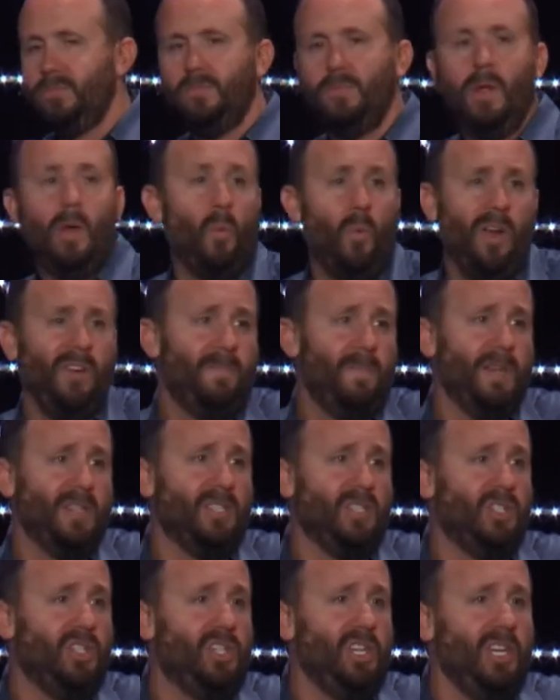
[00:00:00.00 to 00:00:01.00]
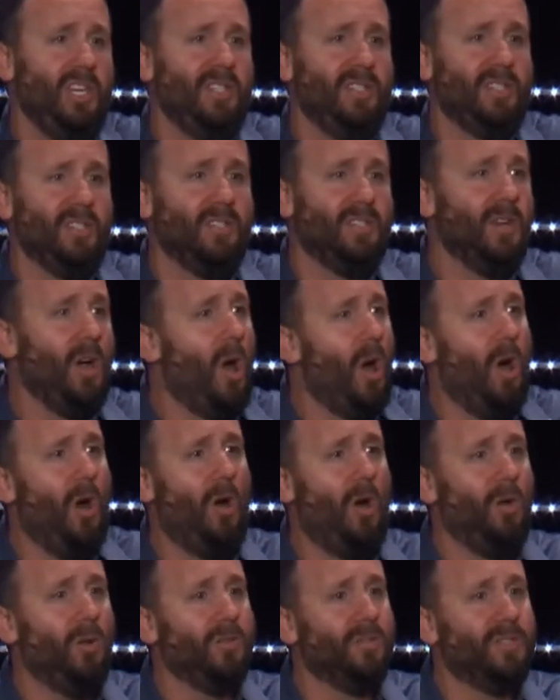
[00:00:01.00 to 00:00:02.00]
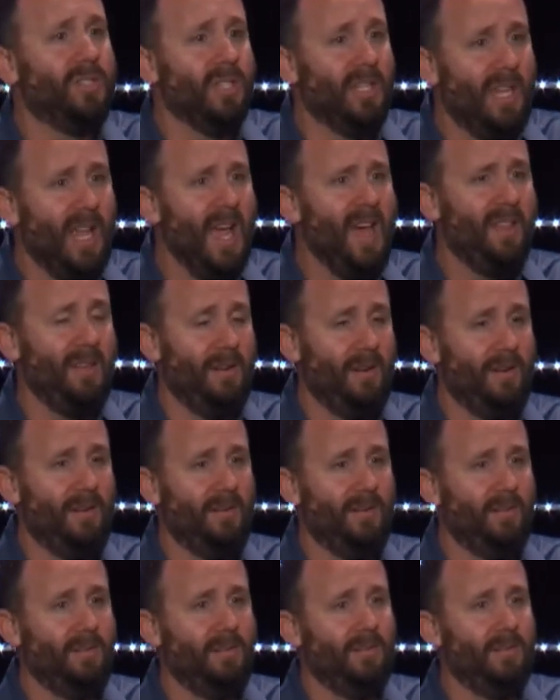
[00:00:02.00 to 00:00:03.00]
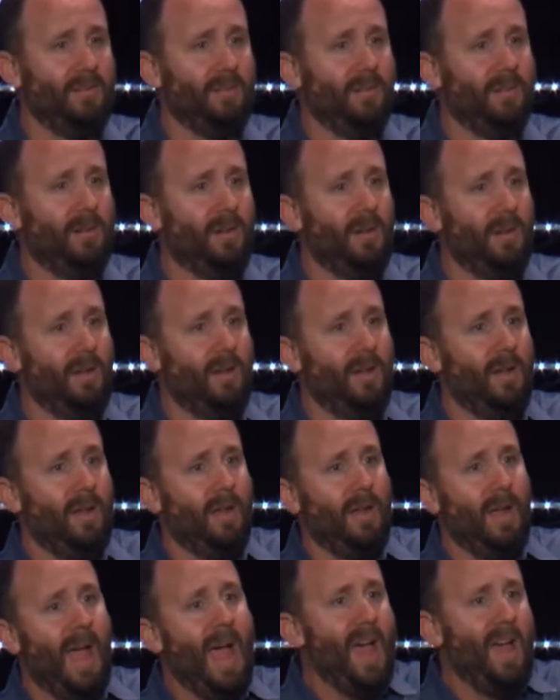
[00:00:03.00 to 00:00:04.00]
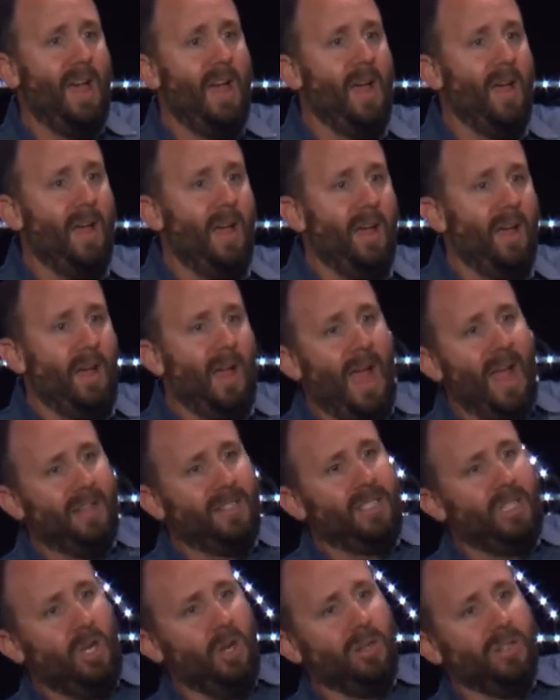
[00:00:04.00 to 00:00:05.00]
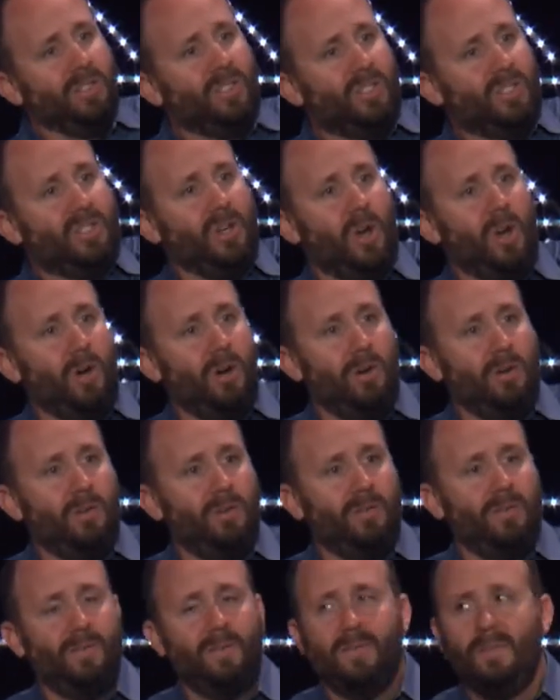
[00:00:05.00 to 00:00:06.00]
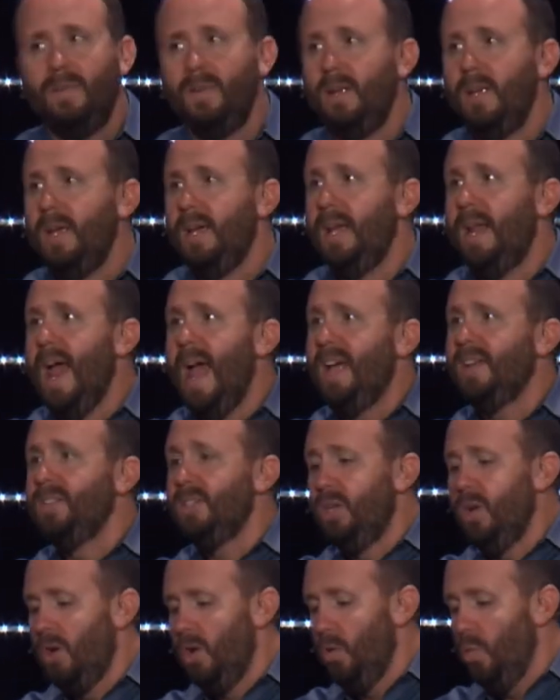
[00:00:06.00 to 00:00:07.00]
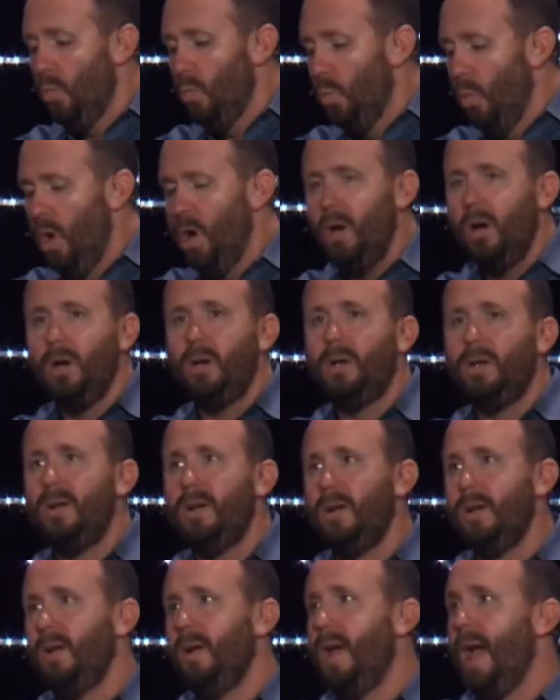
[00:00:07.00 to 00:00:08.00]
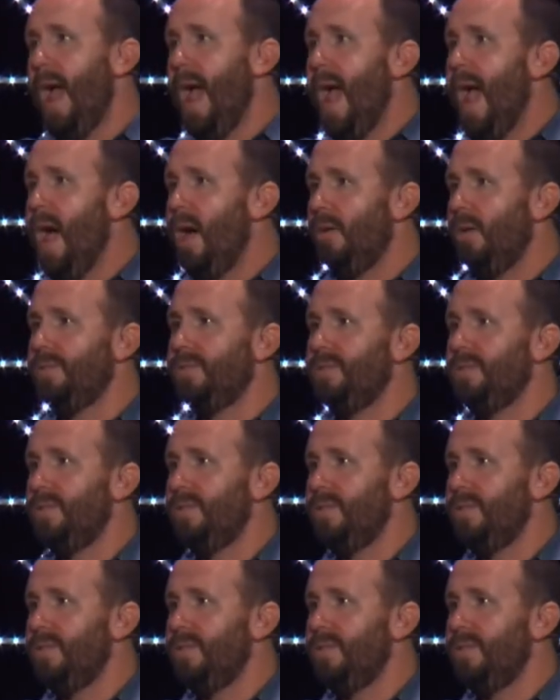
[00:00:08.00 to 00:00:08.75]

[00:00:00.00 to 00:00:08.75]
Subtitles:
And we've missed Jesus altogether. How's he going to serve? And how's he going to work out?